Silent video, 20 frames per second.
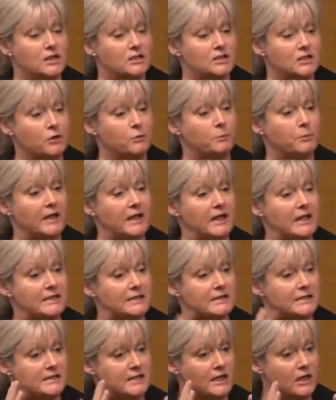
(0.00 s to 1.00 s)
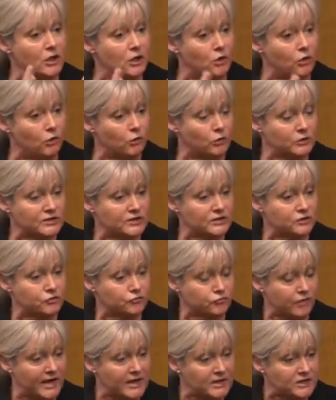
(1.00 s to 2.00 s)
So please steer course
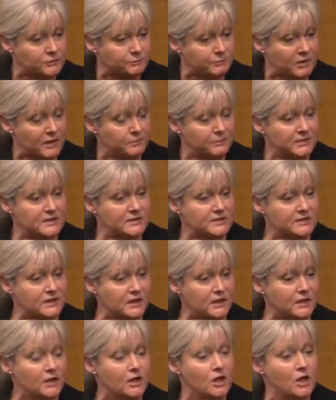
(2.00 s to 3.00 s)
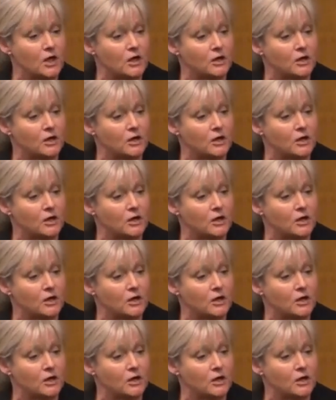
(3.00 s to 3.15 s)
straight, Prime Minister.